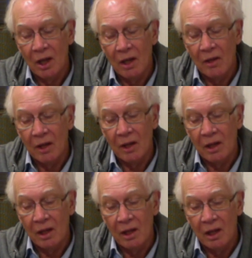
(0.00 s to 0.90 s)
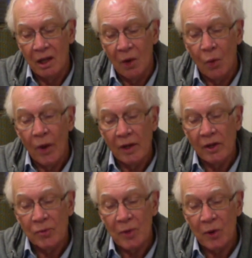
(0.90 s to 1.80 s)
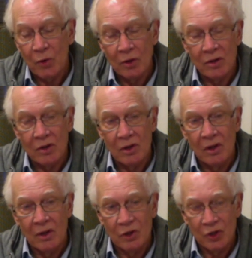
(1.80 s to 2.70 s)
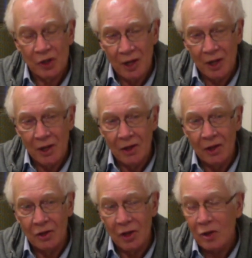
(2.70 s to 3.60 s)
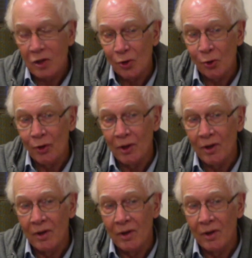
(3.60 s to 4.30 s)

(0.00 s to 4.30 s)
in the awake experience. There isn't anything that's excluded,